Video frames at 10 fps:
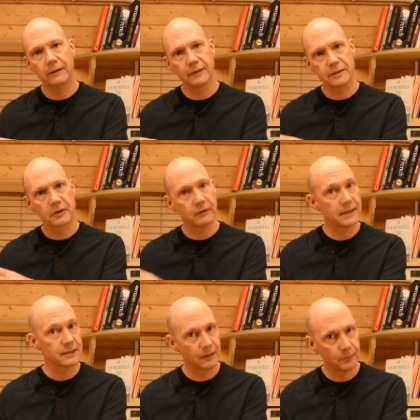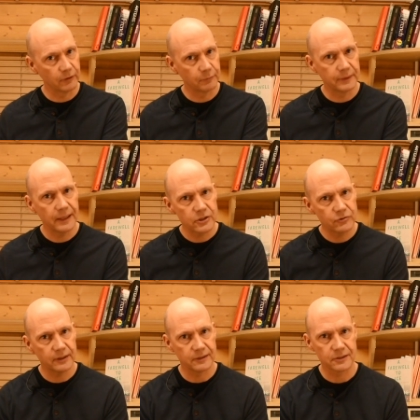this greater number of
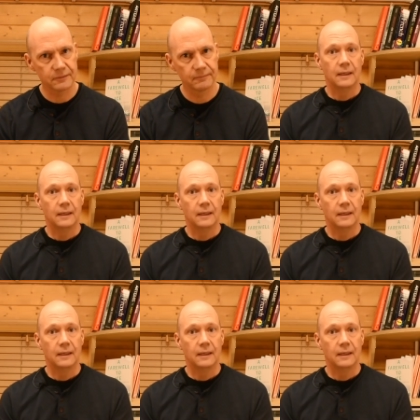pedestrians.